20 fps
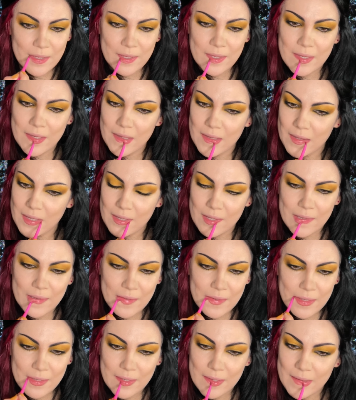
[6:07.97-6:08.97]
the lipstick,
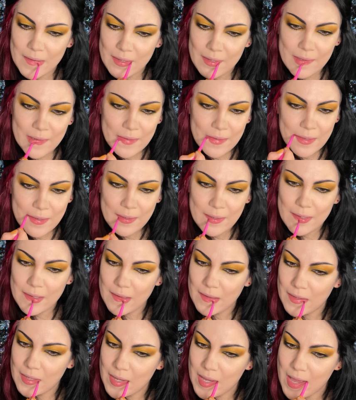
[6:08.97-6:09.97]
we're going to apply the
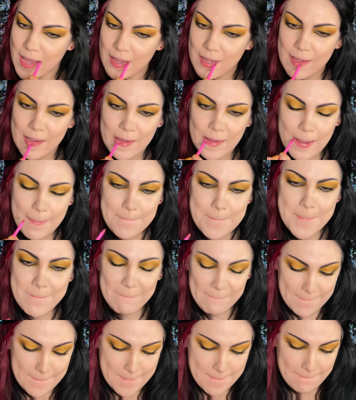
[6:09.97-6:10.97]
lip color
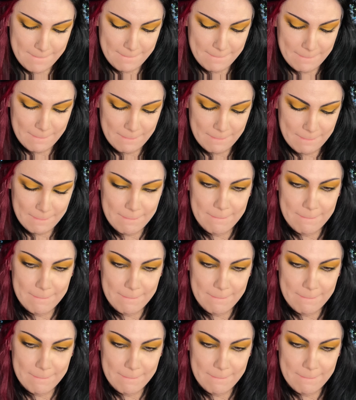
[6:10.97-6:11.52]
to our lips.